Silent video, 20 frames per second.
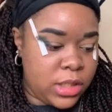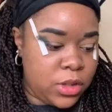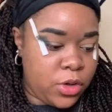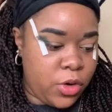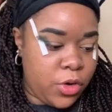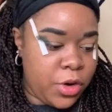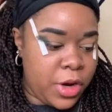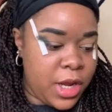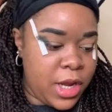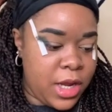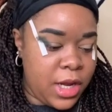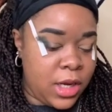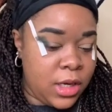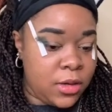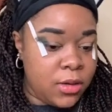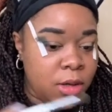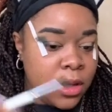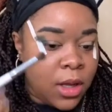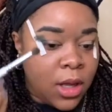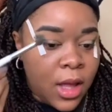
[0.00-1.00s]

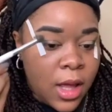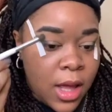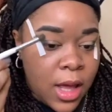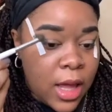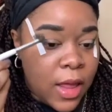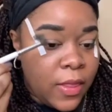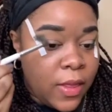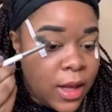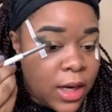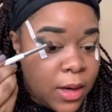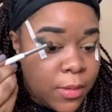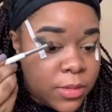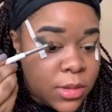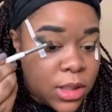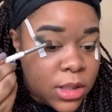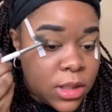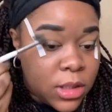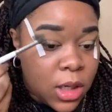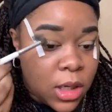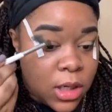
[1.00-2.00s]
green, and then I'm
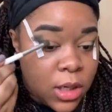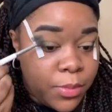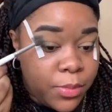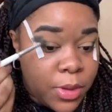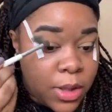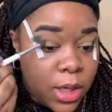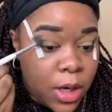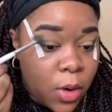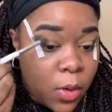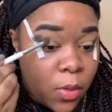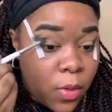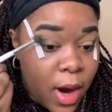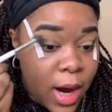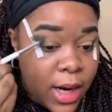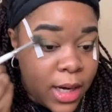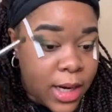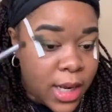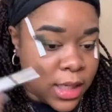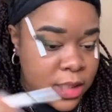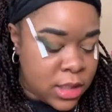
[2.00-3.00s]
just gonna put it
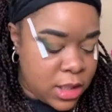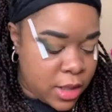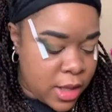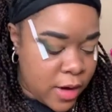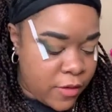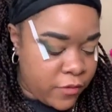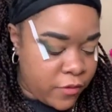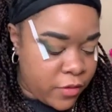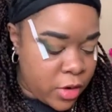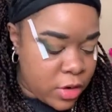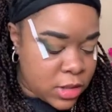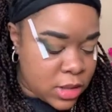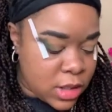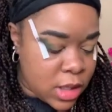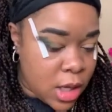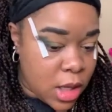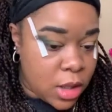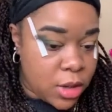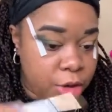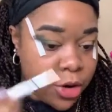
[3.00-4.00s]
right next to that first
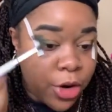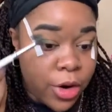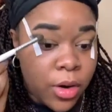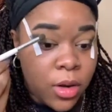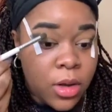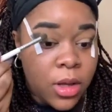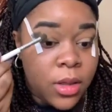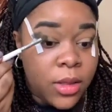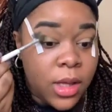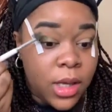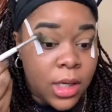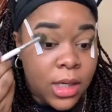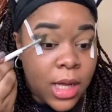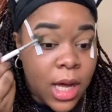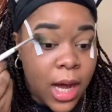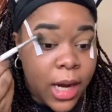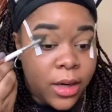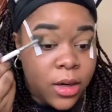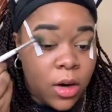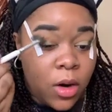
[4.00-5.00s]
color and then
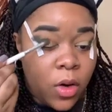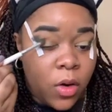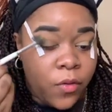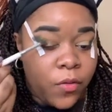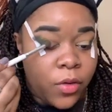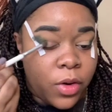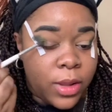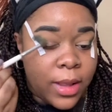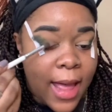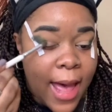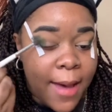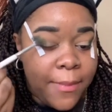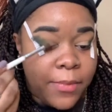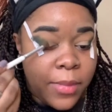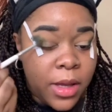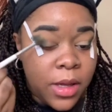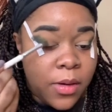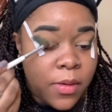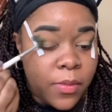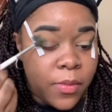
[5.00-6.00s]
kind of overlap
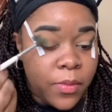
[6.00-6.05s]
it.